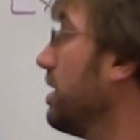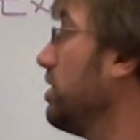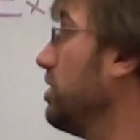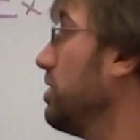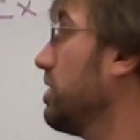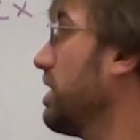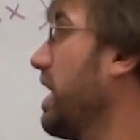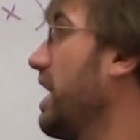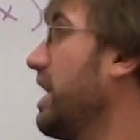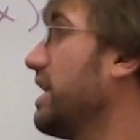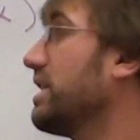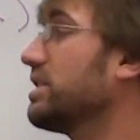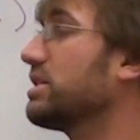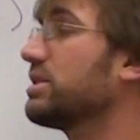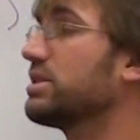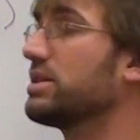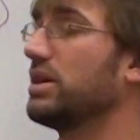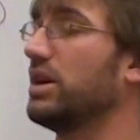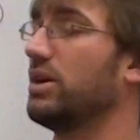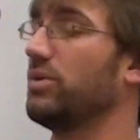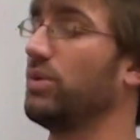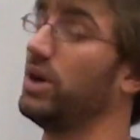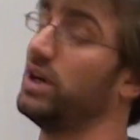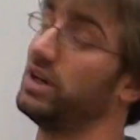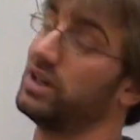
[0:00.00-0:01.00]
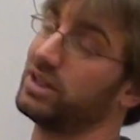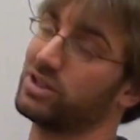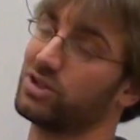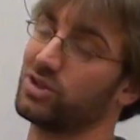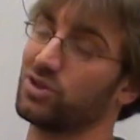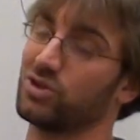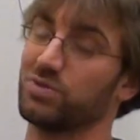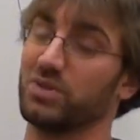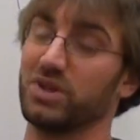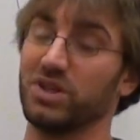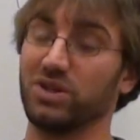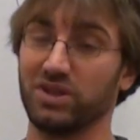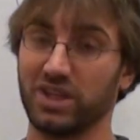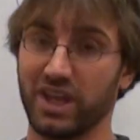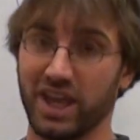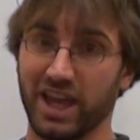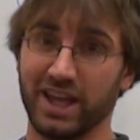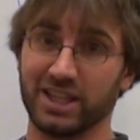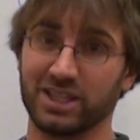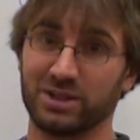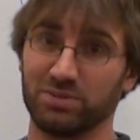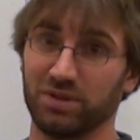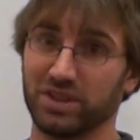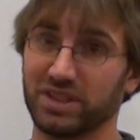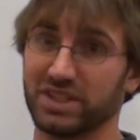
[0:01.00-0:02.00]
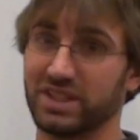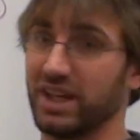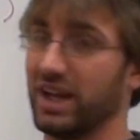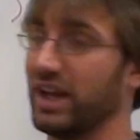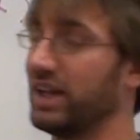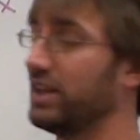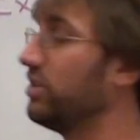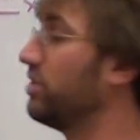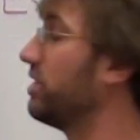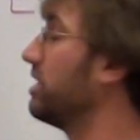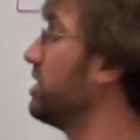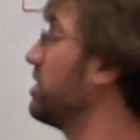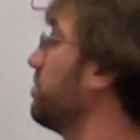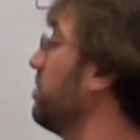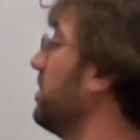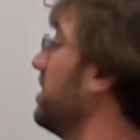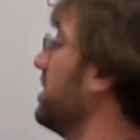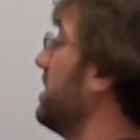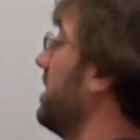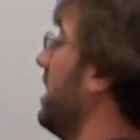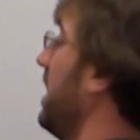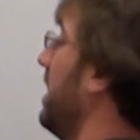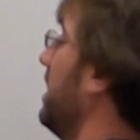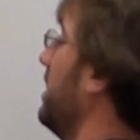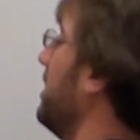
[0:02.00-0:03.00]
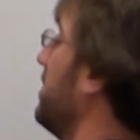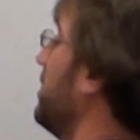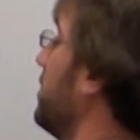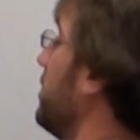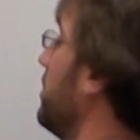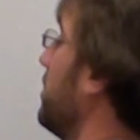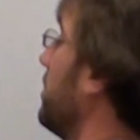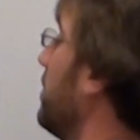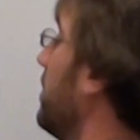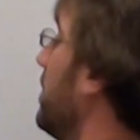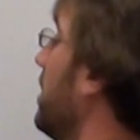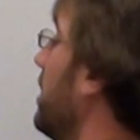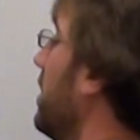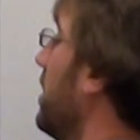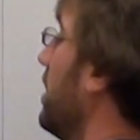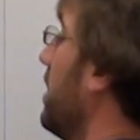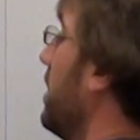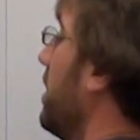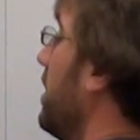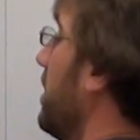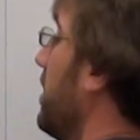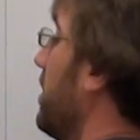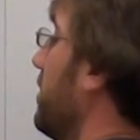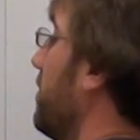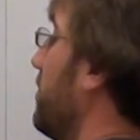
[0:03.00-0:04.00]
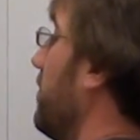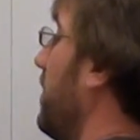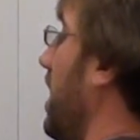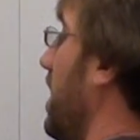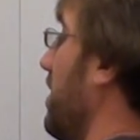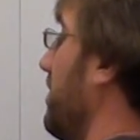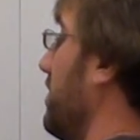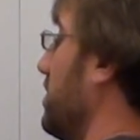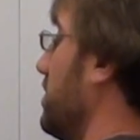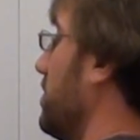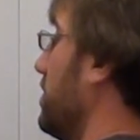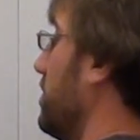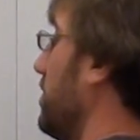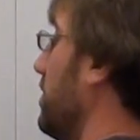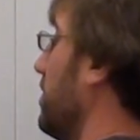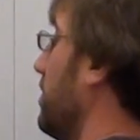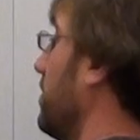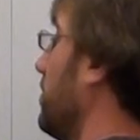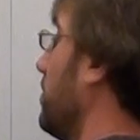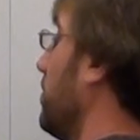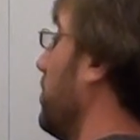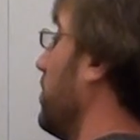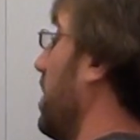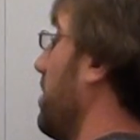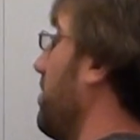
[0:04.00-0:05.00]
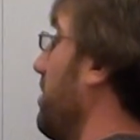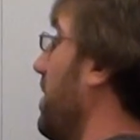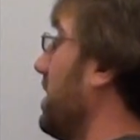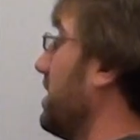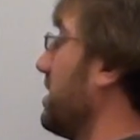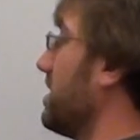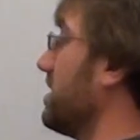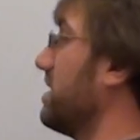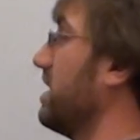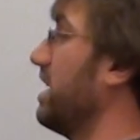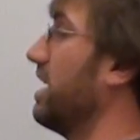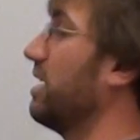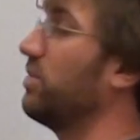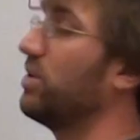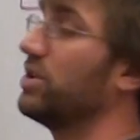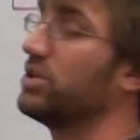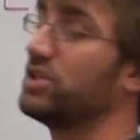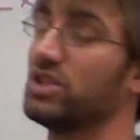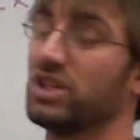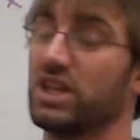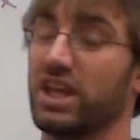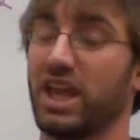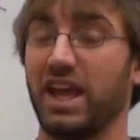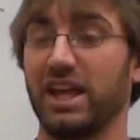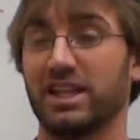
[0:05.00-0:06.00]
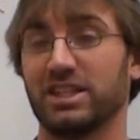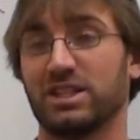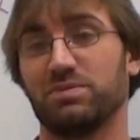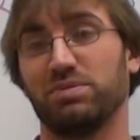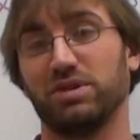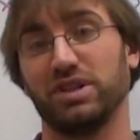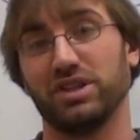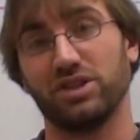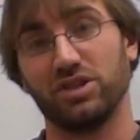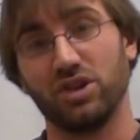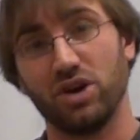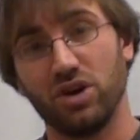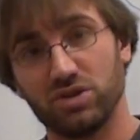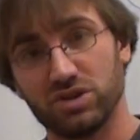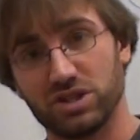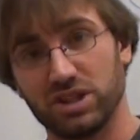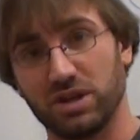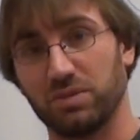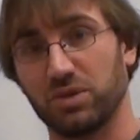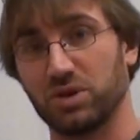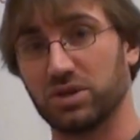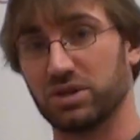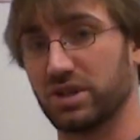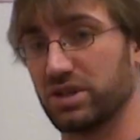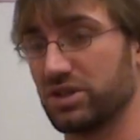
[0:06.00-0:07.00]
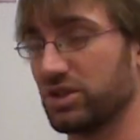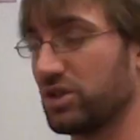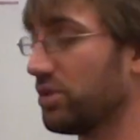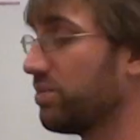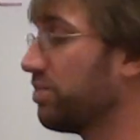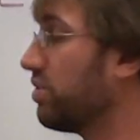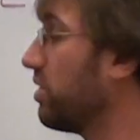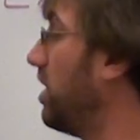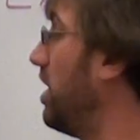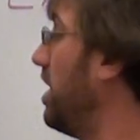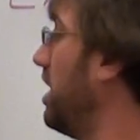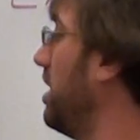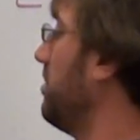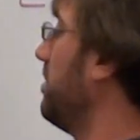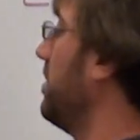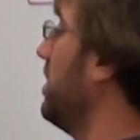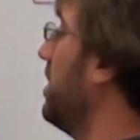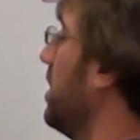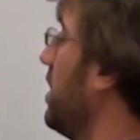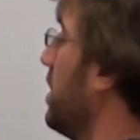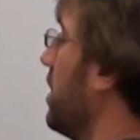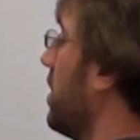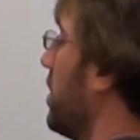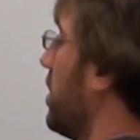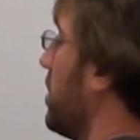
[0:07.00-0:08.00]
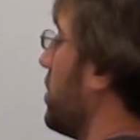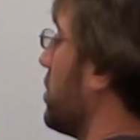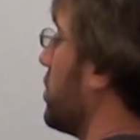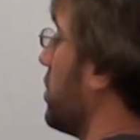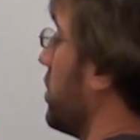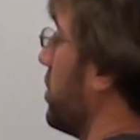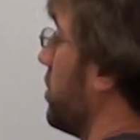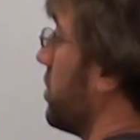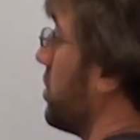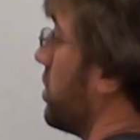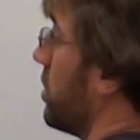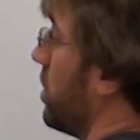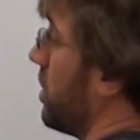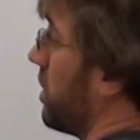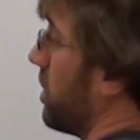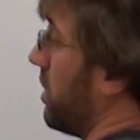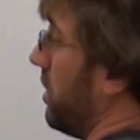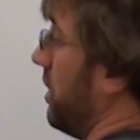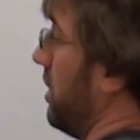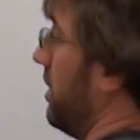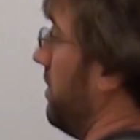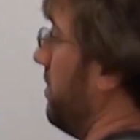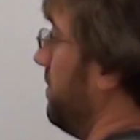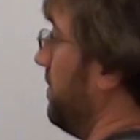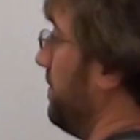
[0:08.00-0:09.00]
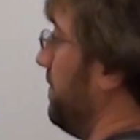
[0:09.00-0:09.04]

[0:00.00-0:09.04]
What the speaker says: You can split 10. You can split 10 into 5 and 2. What I meant to say was you can't split those numbers because they're prime. So you circle them.